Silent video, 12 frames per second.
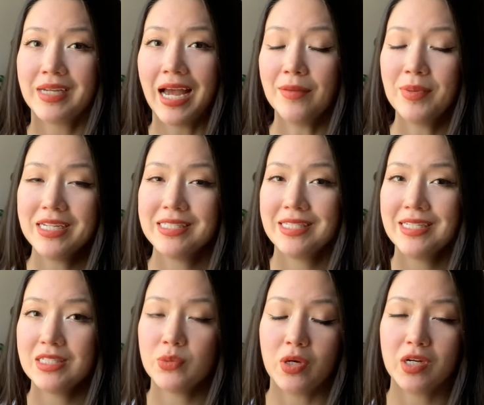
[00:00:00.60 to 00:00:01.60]
Hi
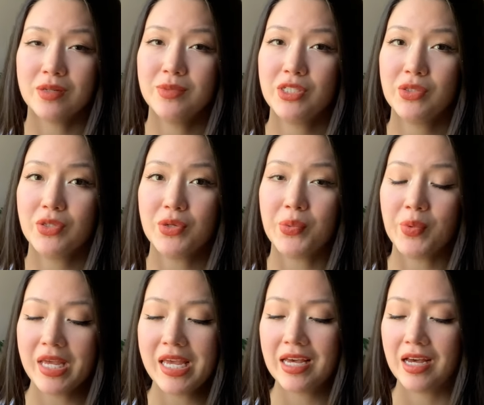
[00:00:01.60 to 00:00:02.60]
Pisces, welcome to your new
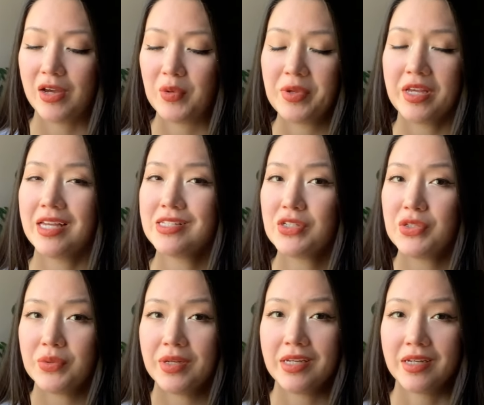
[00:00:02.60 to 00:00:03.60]
week. I hope you guys are
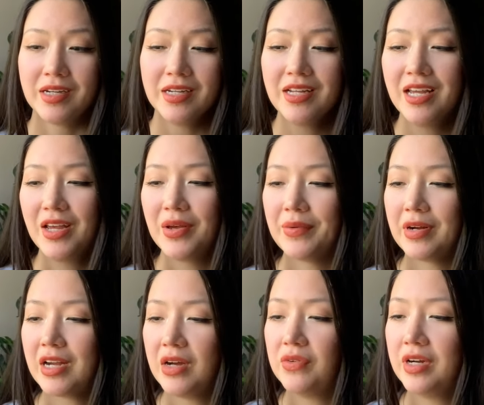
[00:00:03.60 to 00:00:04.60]
doing good. We're
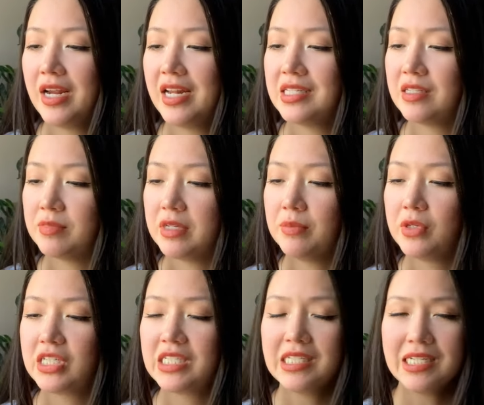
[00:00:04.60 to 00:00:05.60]
covering
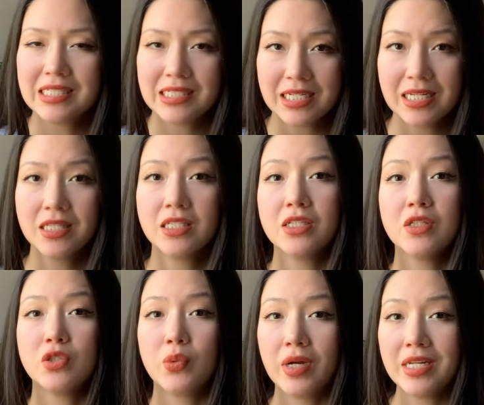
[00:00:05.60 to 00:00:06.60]
September 16th to the
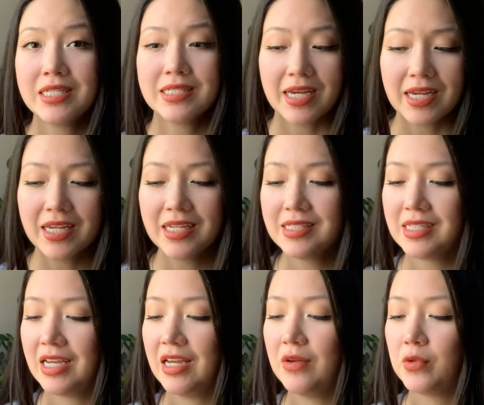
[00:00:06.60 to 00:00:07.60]

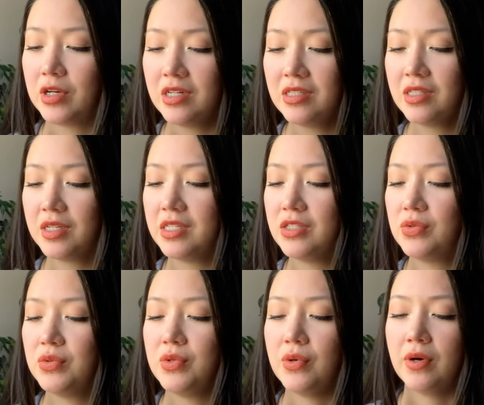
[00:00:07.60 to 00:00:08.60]
22nd, and we're going to look
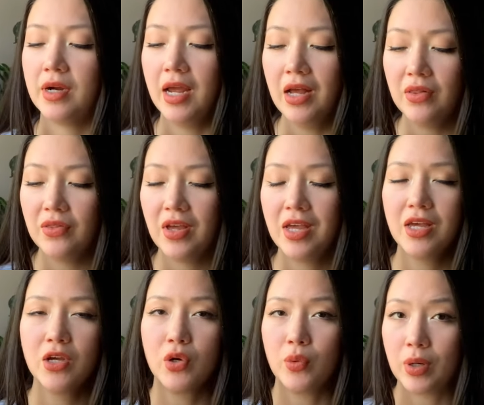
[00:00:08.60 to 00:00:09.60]
into your health,
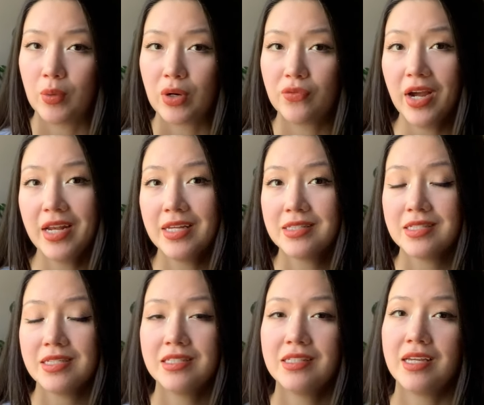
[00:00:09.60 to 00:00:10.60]
career work,
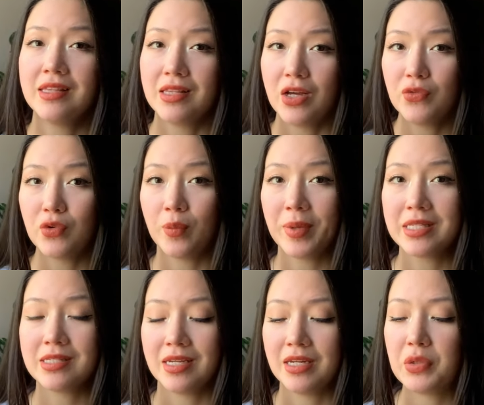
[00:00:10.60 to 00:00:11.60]
finances, and love,
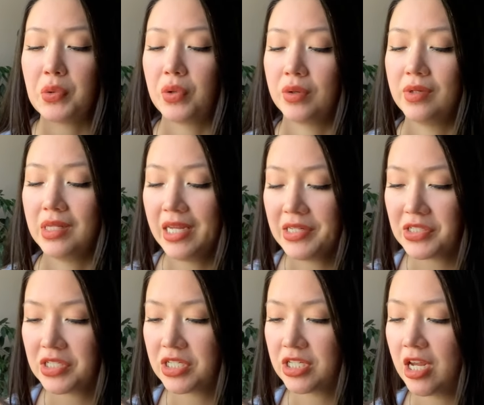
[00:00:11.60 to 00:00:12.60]
romance, dating, or
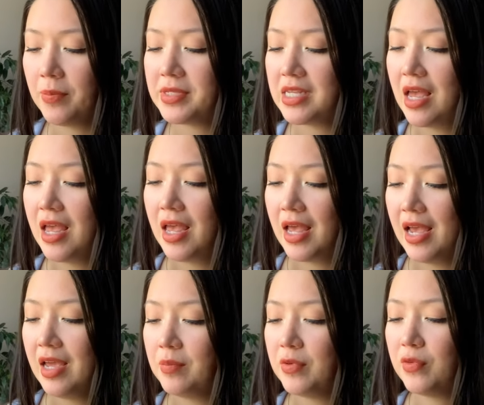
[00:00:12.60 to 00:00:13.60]
relationships.
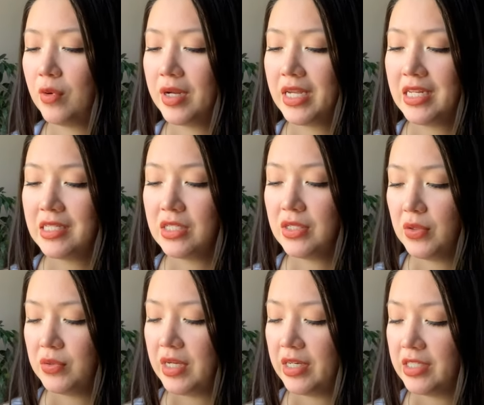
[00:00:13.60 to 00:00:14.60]
And before we get into
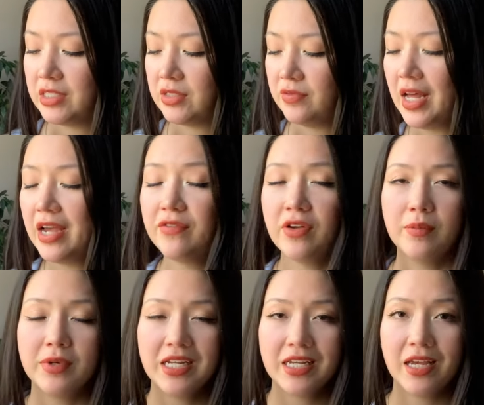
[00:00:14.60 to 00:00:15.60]
those areas of life, I'm
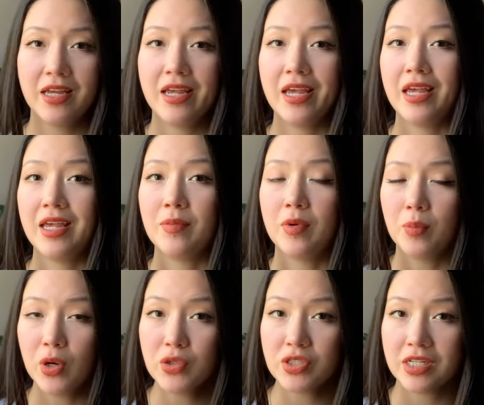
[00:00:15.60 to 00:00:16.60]
going to get a
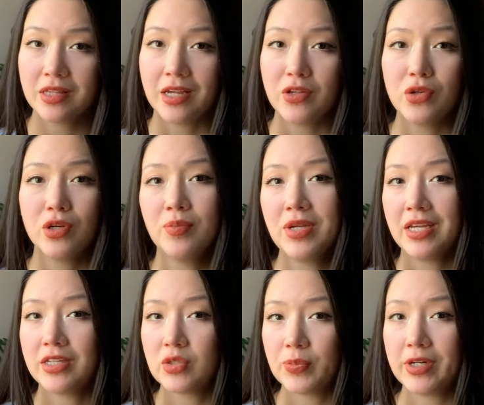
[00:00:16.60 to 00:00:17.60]
emotion that you could be
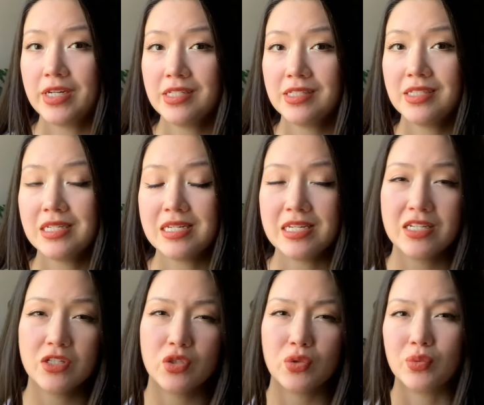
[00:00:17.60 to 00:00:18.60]
experiencing and
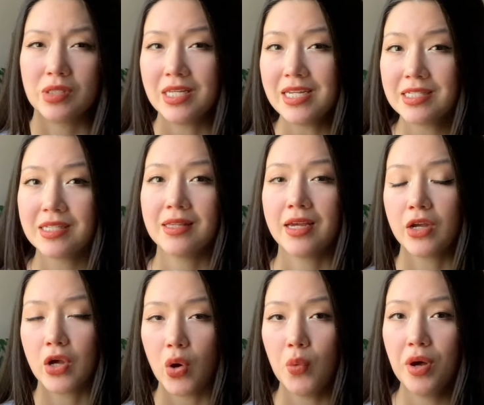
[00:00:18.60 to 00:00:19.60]
needing to release and let
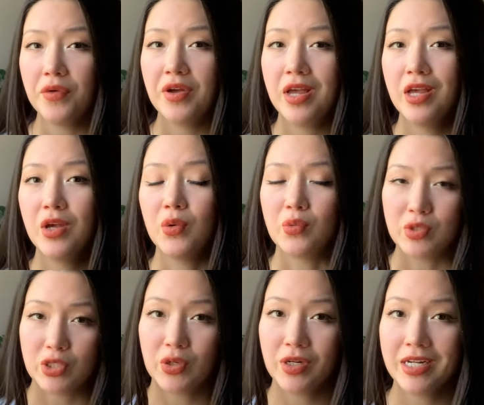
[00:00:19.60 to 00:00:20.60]
go of
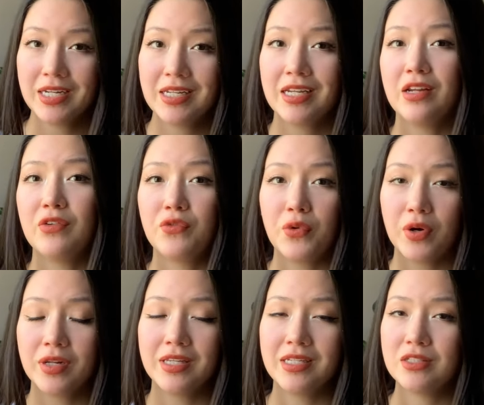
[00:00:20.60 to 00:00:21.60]
during and
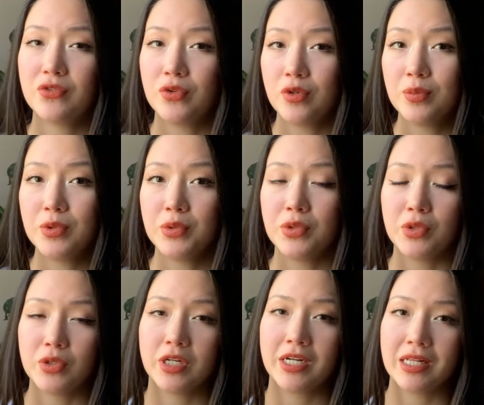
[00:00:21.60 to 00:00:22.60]
for this full moon
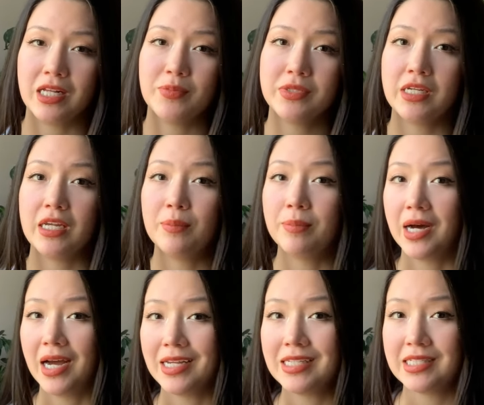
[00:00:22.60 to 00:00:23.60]
lunar eclipse in
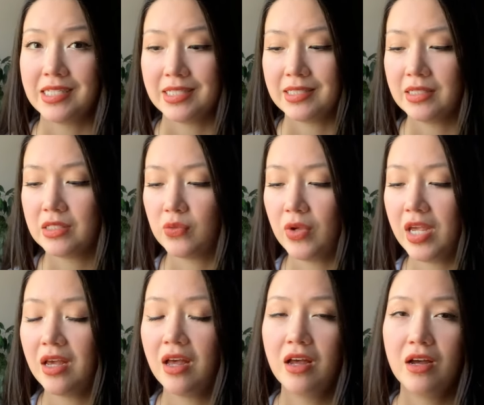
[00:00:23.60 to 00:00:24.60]
Pisces this
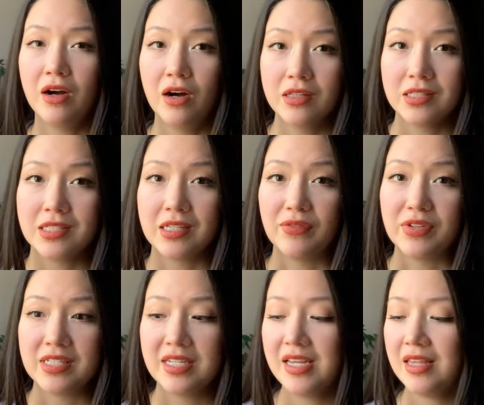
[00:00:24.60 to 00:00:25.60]
week on the
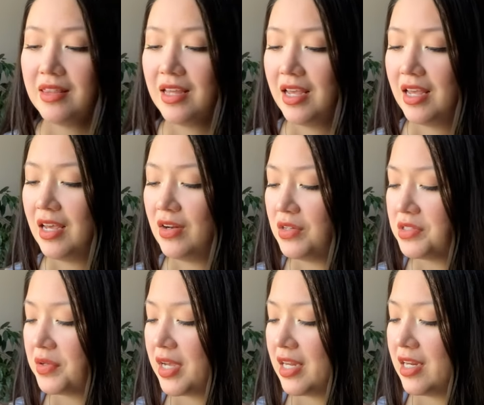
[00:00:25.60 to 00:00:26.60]
17th, and
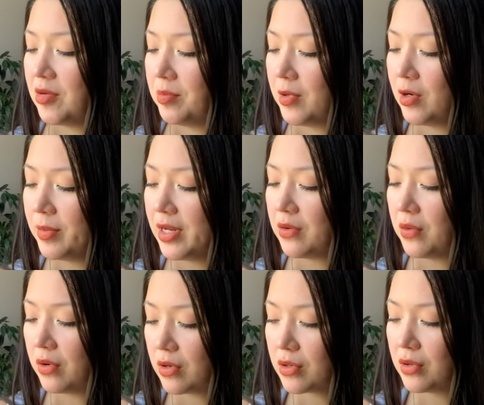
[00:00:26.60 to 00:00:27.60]
also getting a mermaid
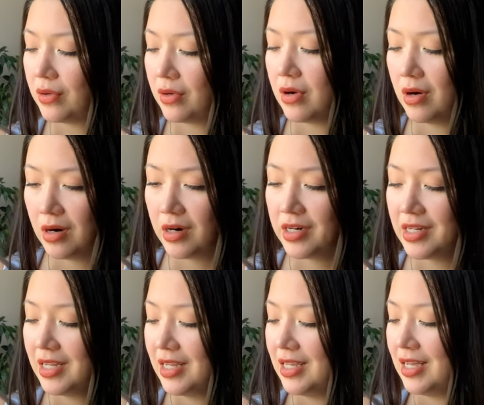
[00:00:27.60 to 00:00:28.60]
oracle card
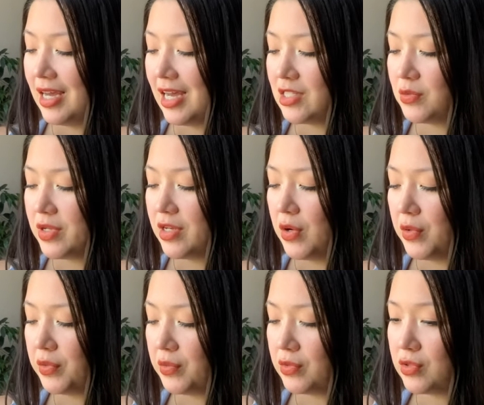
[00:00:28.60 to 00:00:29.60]
as we
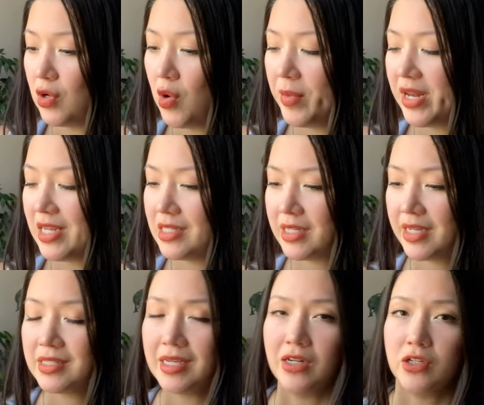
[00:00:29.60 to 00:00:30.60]
go through so many
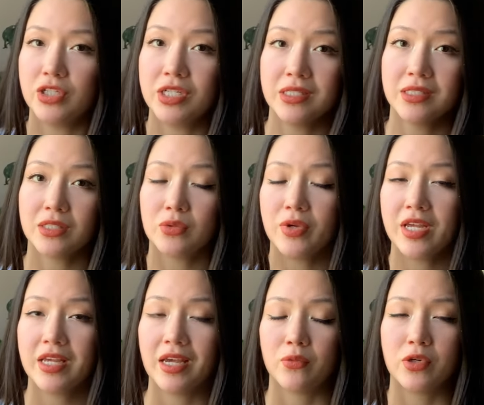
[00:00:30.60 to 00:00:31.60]
intense energies this
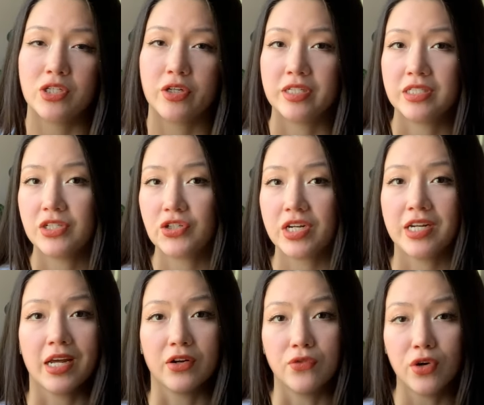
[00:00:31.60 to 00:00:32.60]
week, and we're transitioning
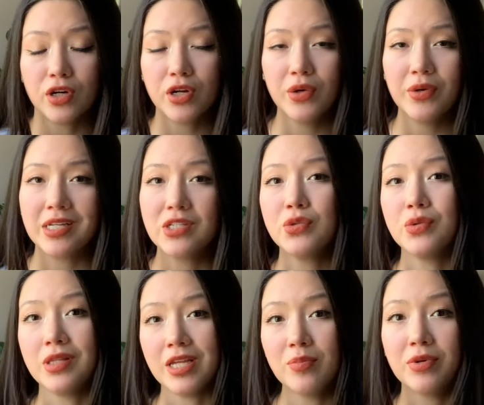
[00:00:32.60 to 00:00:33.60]
out of Virgo into
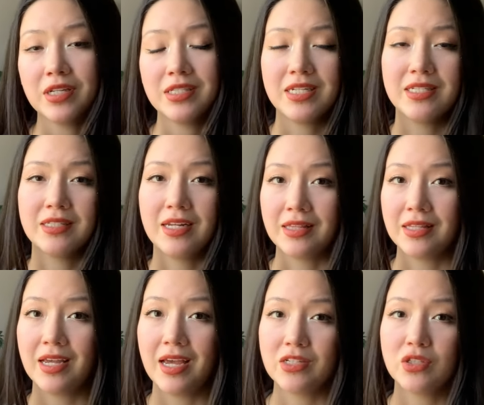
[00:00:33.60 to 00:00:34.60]
Libra season at
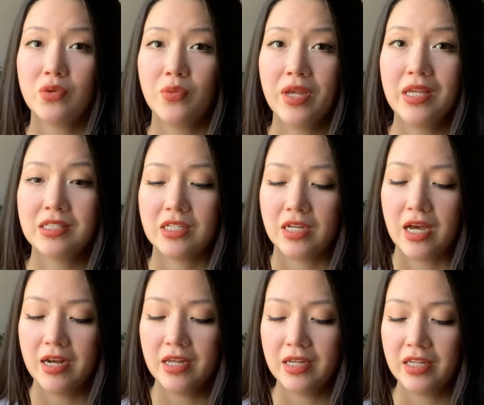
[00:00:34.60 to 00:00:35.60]
the end of the week to
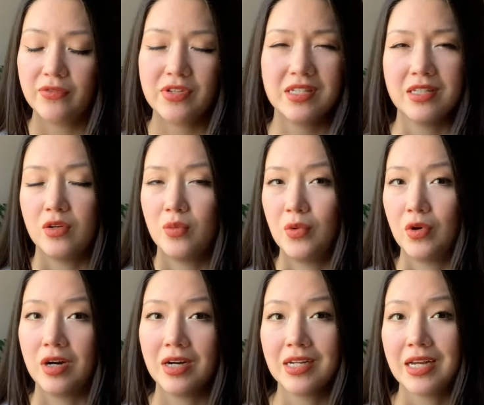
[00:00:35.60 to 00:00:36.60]
kind of give us a little
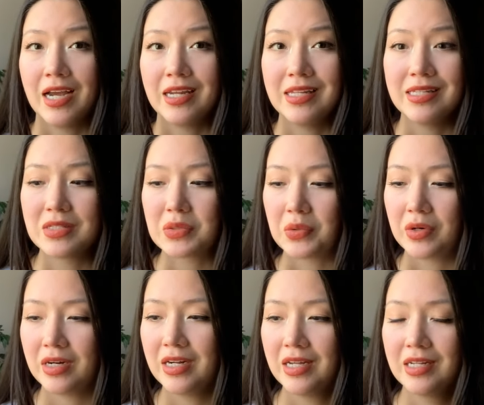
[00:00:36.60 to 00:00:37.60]
more guidance
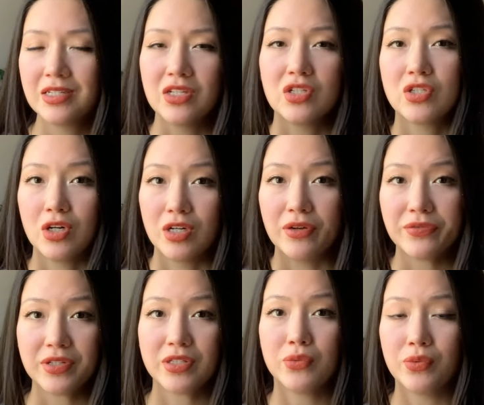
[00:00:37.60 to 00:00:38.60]
or to start off
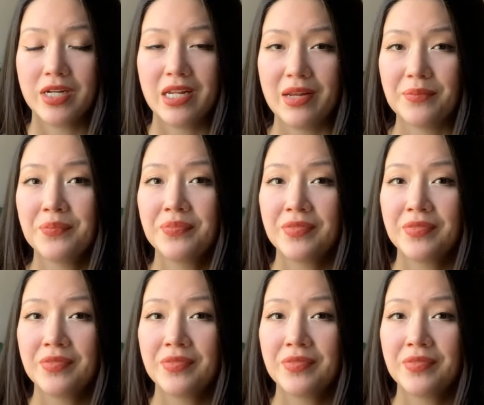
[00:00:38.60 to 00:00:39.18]
this reading.